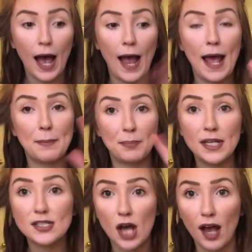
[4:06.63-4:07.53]
I had
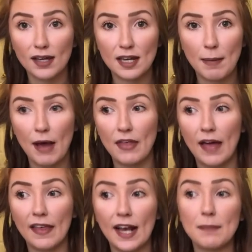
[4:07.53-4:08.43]
been talking about
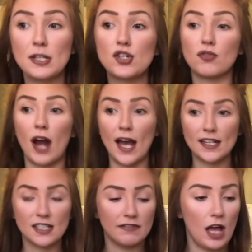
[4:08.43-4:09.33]
that. Like I'd been
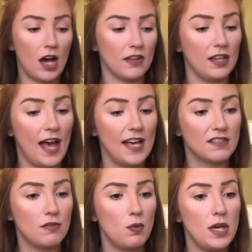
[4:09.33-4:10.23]
trying to vlog the
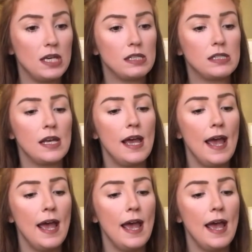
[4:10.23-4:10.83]
last few weeks